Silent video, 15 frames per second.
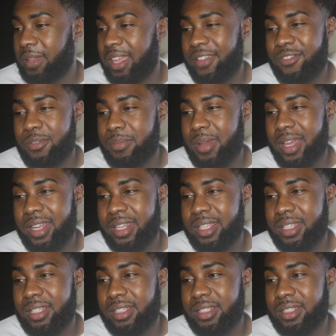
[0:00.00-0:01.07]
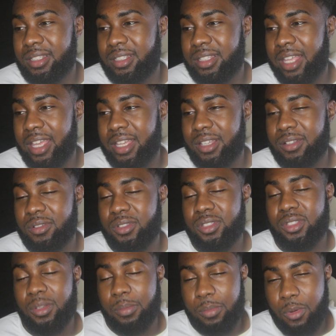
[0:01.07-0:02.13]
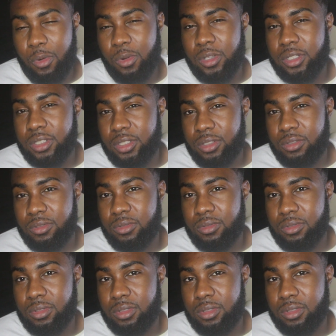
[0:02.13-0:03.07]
everybody that supports you